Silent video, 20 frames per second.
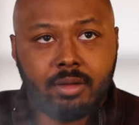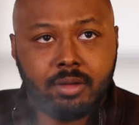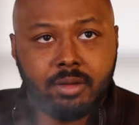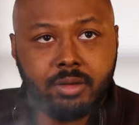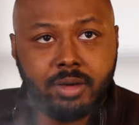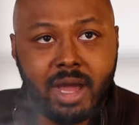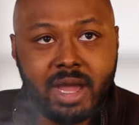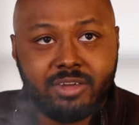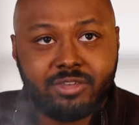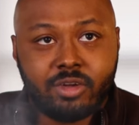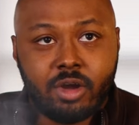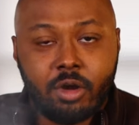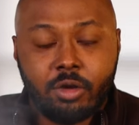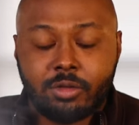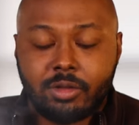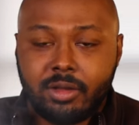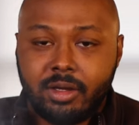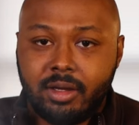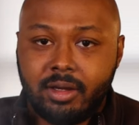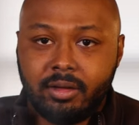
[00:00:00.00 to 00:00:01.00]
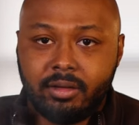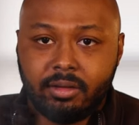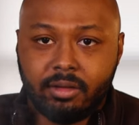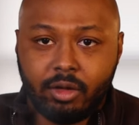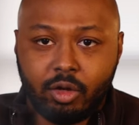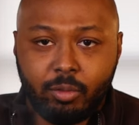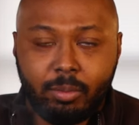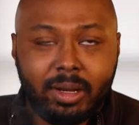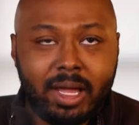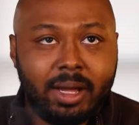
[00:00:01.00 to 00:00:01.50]
Nice earth hit,
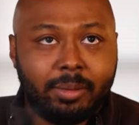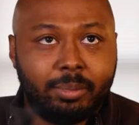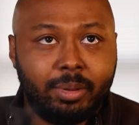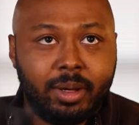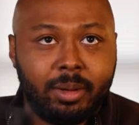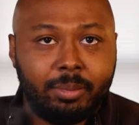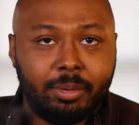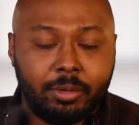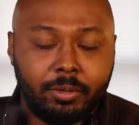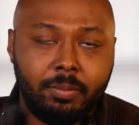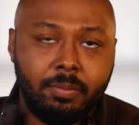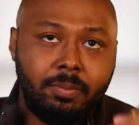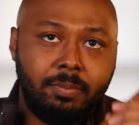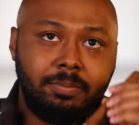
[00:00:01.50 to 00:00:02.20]
little black pepper.